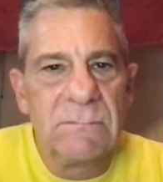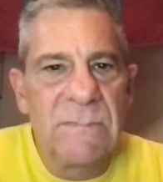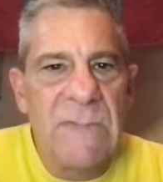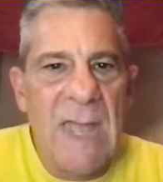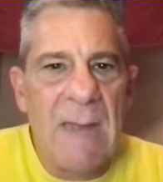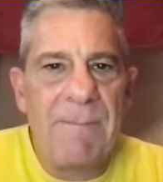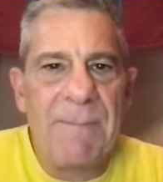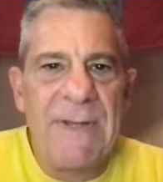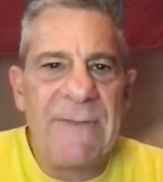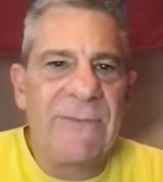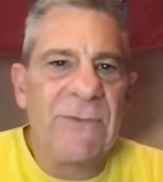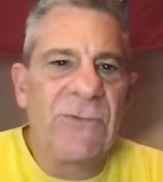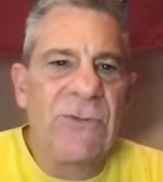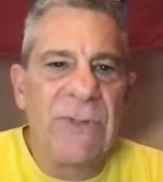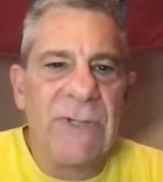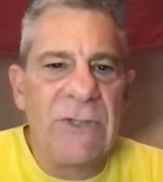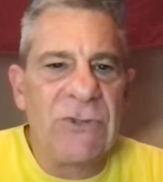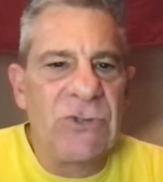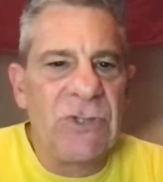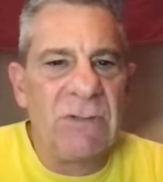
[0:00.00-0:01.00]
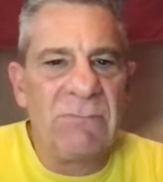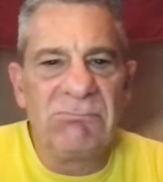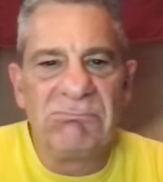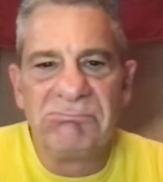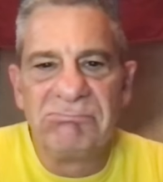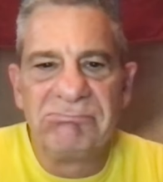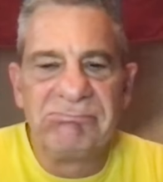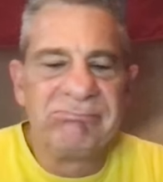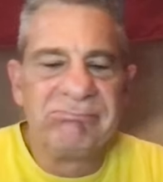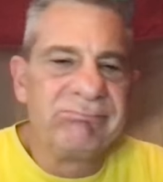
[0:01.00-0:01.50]
That piece of tradition,
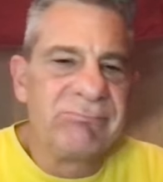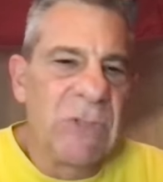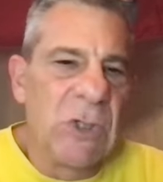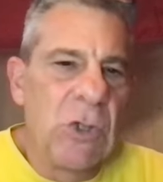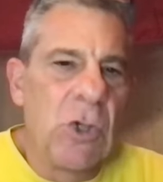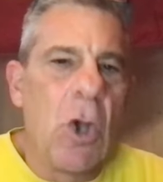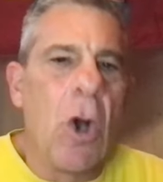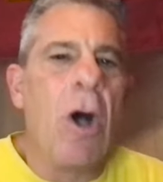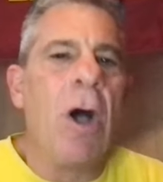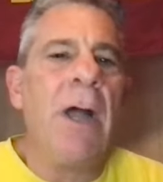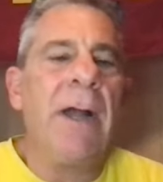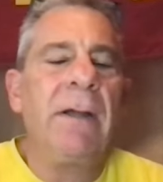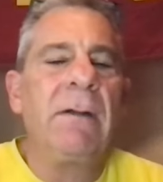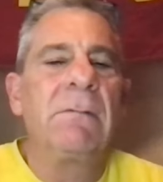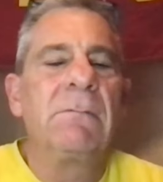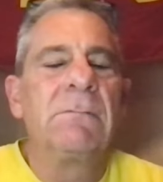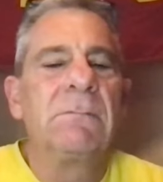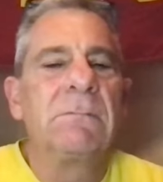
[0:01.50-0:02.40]
gone.